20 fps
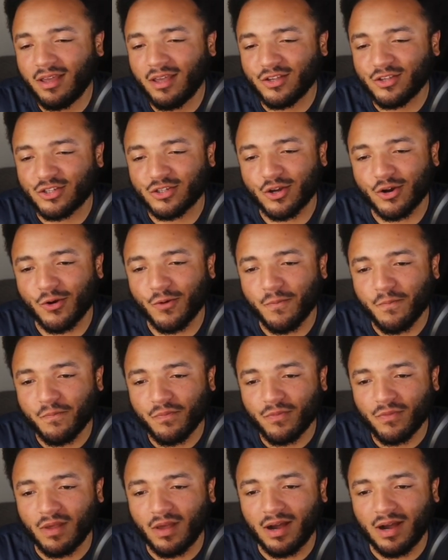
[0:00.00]
So
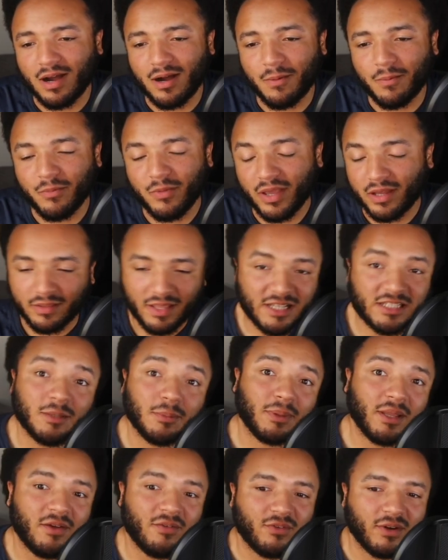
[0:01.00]
yeah, that's the
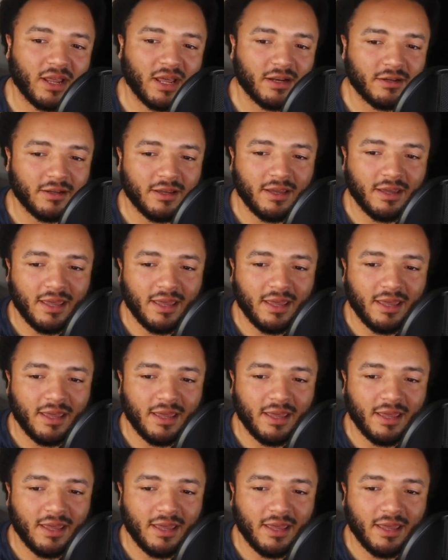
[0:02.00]
plan for that.